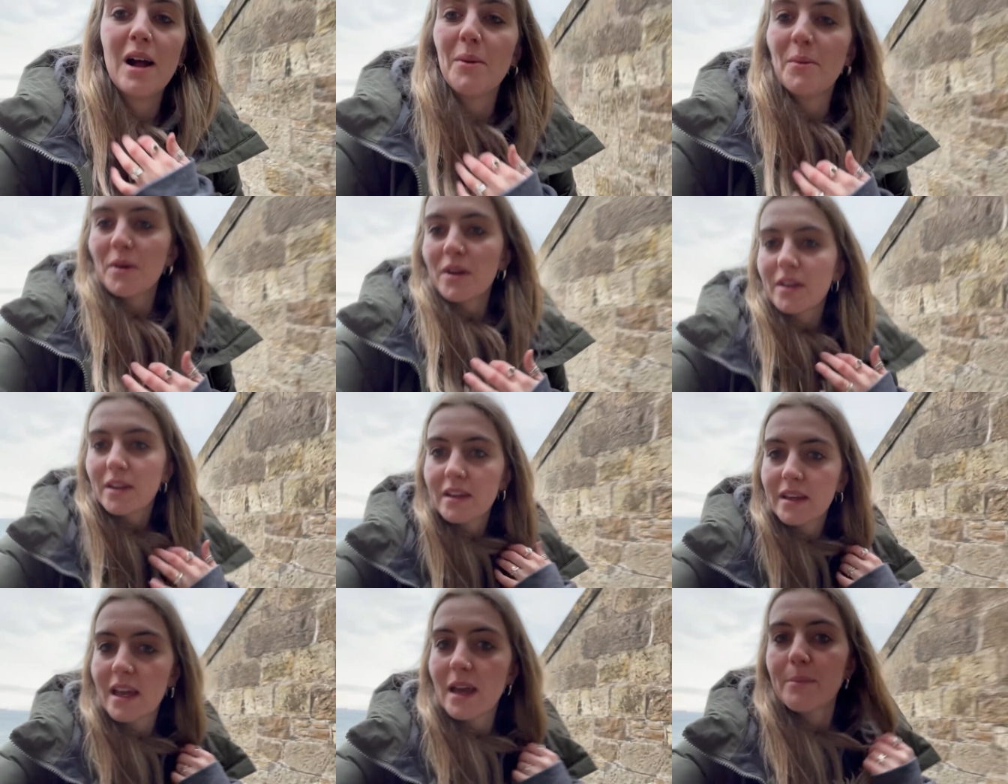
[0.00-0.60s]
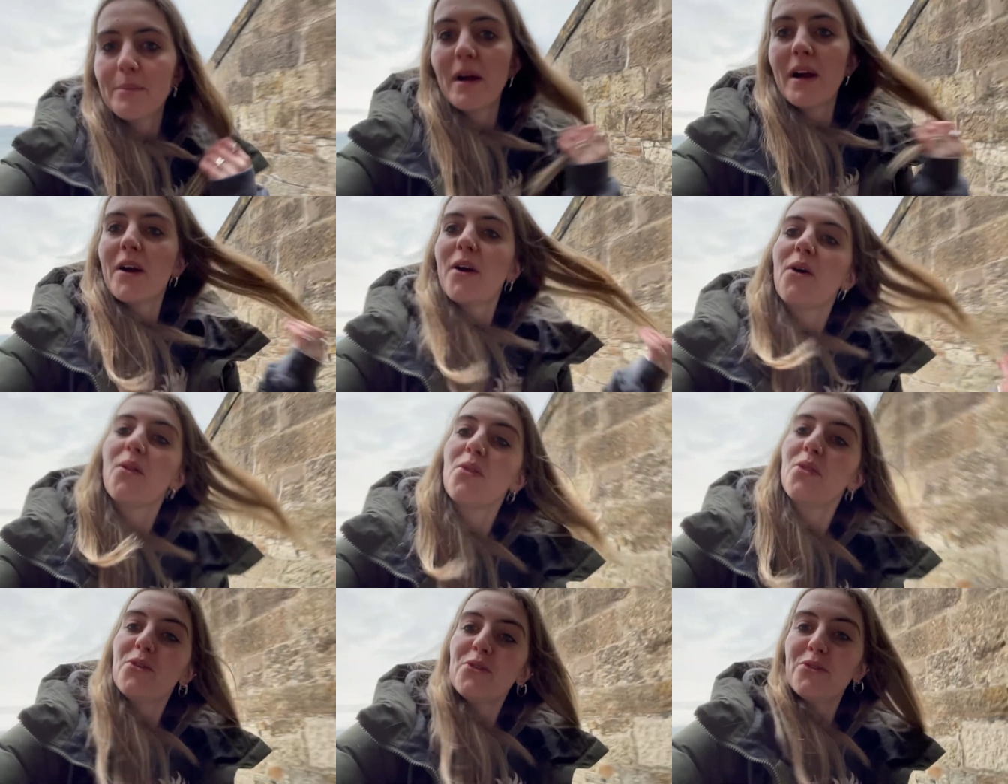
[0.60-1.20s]
And we're gonna get back
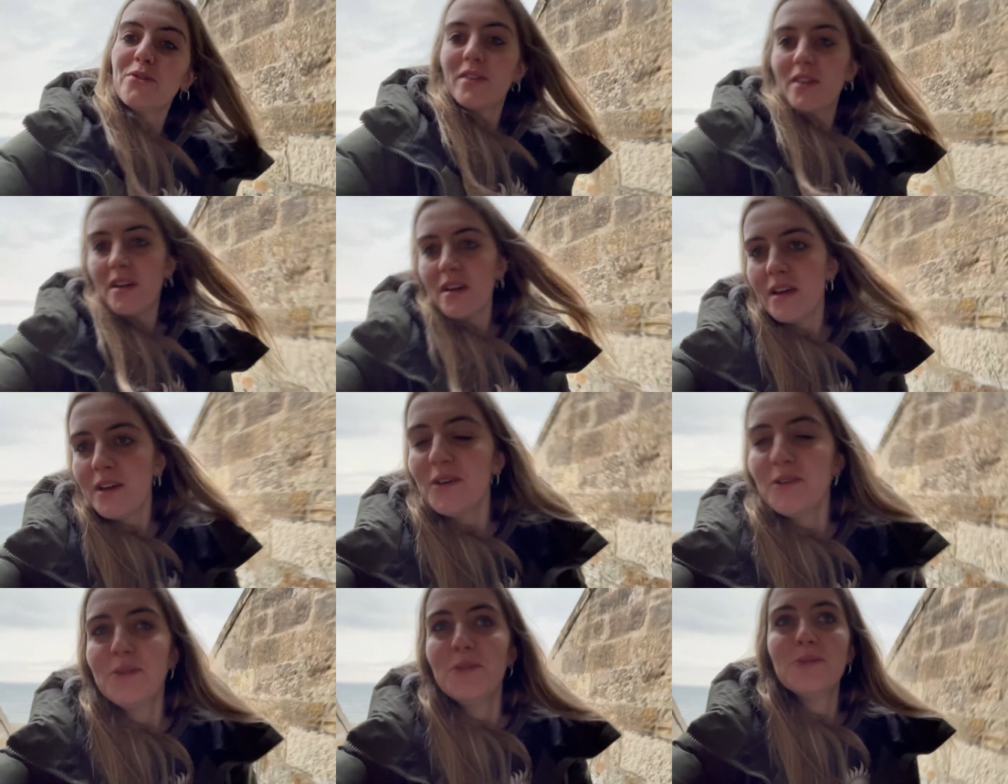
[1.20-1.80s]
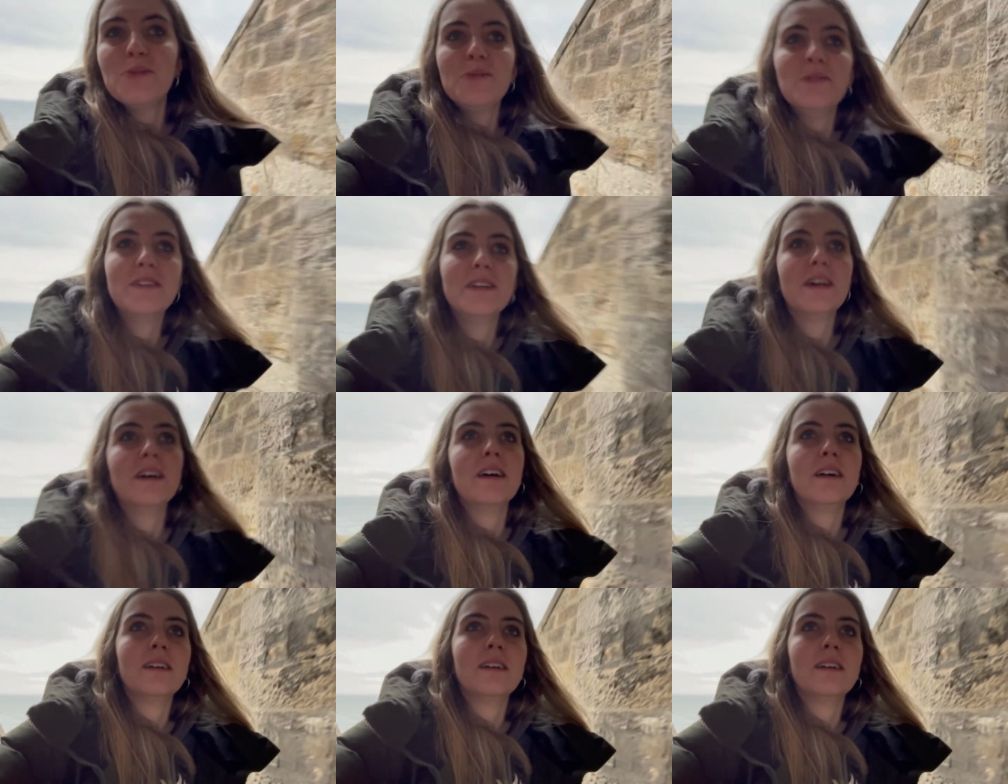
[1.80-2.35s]
on the road.